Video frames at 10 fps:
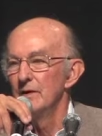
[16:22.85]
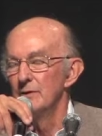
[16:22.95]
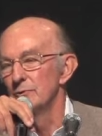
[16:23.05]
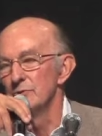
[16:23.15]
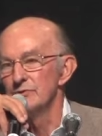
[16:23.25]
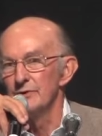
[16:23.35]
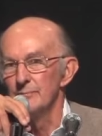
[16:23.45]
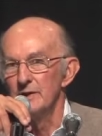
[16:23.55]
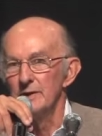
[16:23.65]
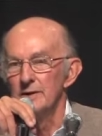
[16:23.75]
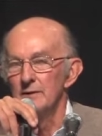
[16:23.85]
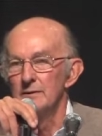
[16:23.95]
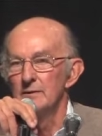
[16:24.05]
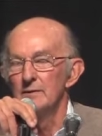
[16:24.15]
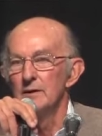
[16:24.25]
interested me
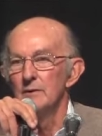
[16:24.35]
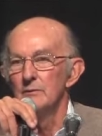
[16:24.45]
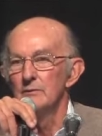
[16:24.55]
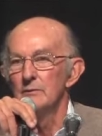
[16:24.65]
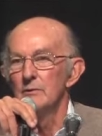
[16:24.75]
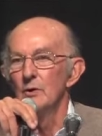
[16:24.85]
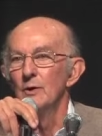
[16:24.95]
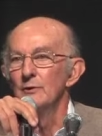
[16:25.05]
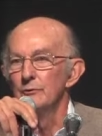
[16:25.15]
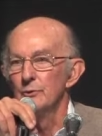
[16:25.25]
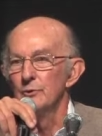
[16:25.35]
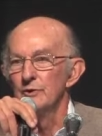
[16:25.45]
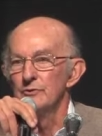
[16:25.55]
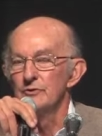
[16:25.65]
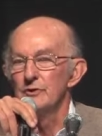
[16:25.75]
in, in going through
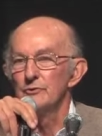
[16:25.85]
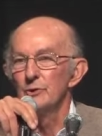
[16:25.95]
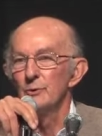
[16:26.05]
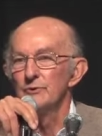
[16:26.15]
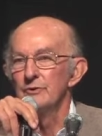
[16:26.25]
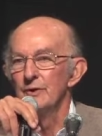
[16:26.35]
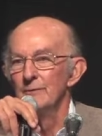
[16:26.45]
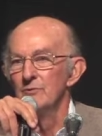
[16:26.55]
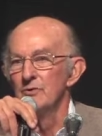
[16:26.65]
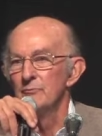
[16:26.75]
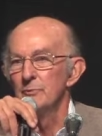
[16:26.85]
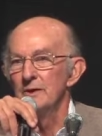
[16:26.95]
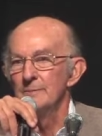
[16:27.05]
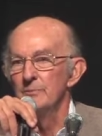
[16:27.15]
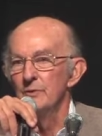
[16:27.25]
this history was a number of
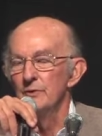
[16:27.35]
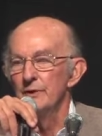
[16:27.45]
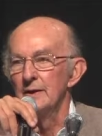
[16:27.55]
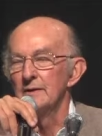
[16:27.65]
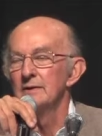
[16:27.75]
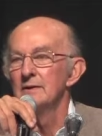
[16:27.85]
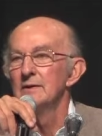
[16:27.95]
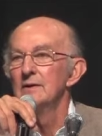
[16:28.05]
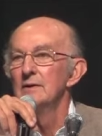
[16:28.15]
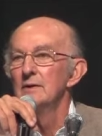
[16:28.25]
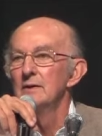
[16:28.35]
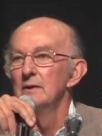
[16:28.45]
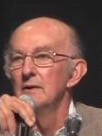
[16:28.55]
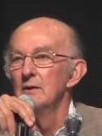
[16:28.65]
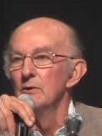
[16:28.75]
people that
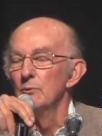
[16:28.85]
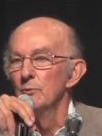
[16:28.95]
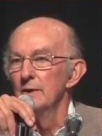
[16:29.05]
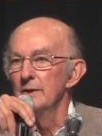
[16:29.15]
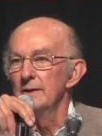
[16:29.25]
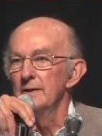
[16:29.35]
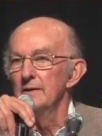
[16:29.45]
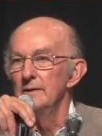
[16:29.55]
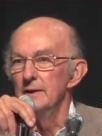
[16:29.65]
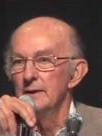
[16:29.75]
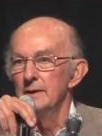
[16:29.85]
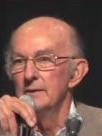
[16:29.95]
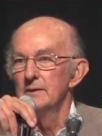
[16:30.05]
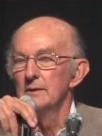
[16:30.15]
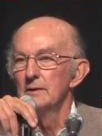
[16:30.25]
really
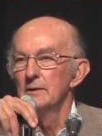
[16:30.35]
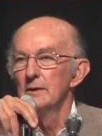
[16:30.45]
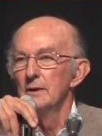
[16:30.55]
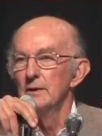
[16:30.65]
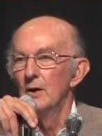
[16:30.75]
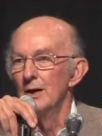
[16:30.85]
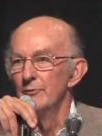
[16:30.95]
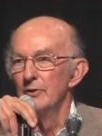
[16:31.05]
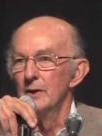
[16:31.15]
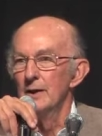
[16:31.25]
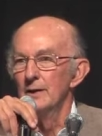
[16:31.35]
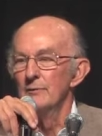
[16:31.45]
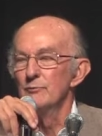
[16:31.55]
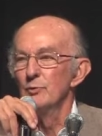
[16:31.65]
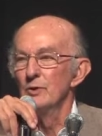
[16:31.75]
did an awful lot
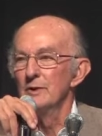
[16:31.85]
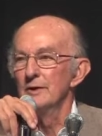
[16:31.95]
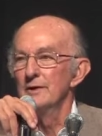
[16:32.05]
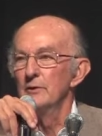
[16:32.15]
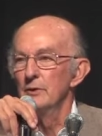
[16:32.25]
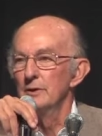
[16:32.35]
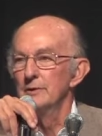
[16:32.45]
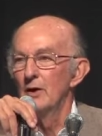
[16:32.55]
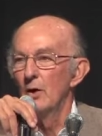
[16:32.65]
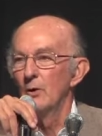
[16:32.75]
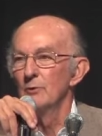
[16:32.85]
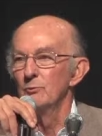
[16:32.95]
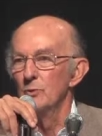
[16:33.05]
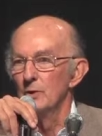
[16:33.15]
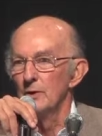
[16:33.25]
of really good,
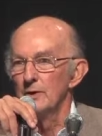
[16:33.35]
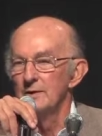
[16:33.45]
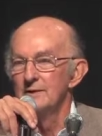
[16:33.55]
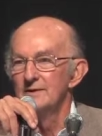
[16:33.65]
hard work,